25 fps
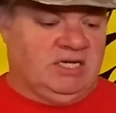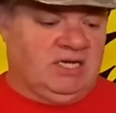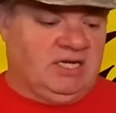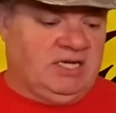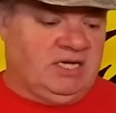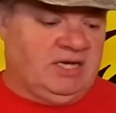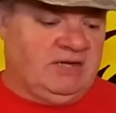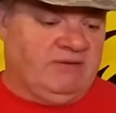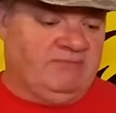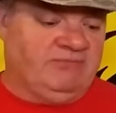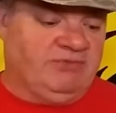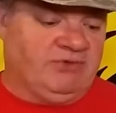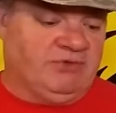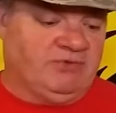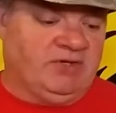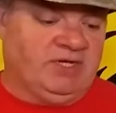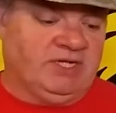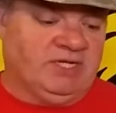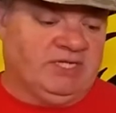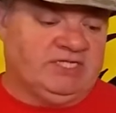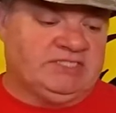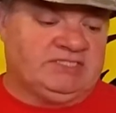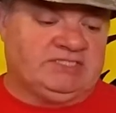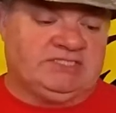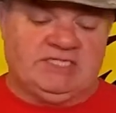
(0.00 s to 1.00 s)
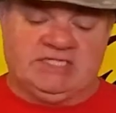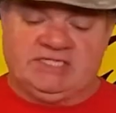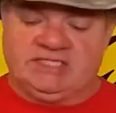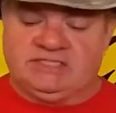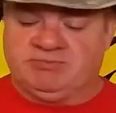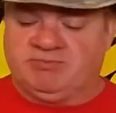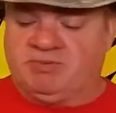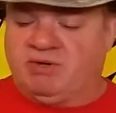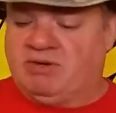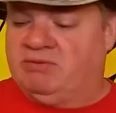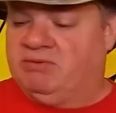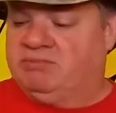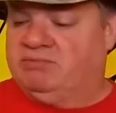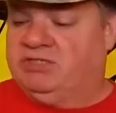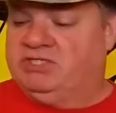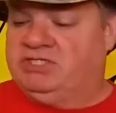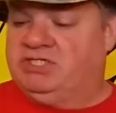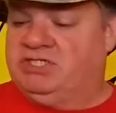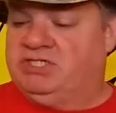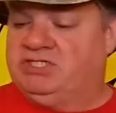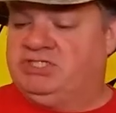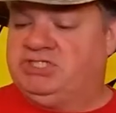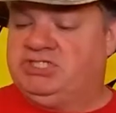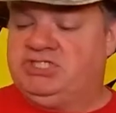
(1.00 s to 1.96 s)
The Realistic is probably the